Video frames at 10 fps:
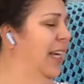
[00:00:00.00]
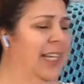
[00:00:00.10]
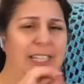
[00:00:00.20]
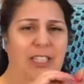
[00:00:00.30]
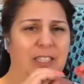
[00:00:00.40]

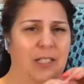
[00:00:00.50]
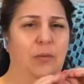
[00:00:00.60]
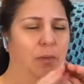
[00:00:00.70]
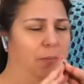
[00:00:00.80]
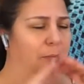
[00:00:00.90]
it just
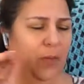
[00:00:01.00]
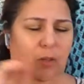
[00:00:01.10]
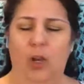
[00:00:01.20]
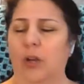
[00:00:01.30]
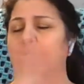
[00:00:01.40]

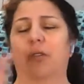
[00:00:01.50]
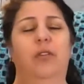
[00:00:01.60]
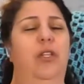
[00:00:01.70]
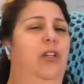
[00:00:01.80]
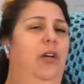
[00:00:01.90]
goes
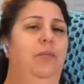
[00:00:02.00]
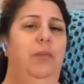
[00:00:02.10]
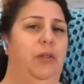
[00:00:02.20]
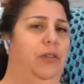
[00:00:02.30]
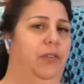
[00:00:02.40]
through the yarn
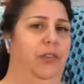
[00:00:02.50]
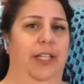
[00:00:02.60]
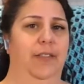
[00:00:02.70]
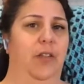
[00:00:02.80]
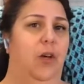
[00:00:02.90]

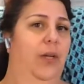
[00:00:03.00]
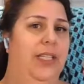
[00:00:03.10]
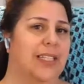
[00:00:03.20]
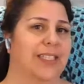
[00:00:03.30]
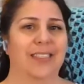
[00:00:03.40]
beautifully, so
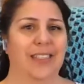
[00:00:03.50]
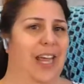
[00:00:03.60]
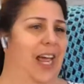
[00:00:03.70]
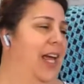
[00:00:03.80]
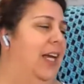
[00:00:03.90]
it doesn't
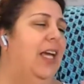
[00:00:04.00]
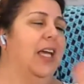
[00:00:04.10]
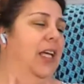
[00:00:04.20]
snag.